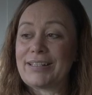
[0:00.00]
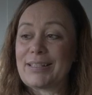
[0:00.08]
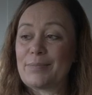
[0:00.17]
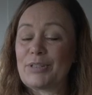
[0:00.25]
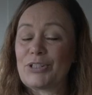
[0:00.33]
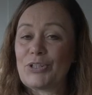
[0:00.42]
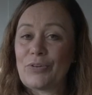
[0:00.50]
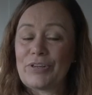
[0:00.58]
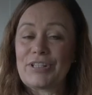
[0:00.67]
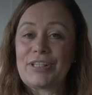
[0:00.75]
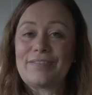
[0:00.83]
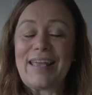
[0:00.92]
The
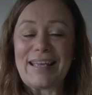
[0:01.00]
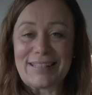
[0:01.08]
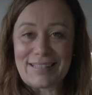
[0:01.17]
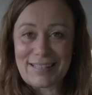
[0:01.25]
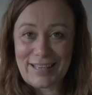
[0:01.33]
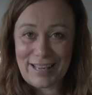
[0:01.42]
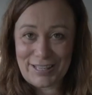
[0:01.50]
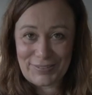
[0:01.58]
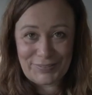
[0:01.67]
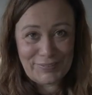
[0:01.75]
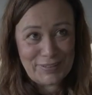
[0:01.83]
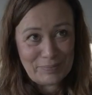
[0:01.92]
majority of yesterday's
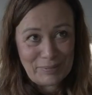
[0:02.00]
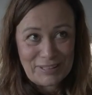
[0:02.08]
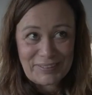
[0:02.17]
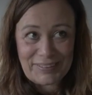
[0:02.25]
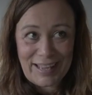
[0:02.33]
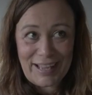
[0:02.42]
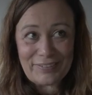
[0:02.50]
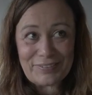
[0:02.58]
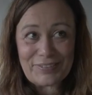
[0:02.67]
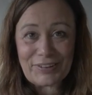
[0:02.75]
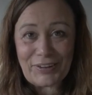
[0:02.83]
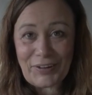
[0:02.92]
film is going to
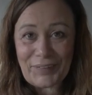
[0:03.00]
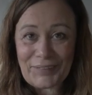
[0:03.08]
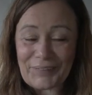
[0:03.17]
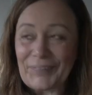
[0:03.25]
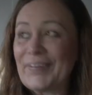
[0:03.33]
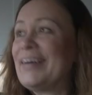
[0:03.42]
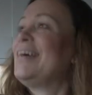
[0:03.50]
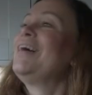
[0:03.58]
have to go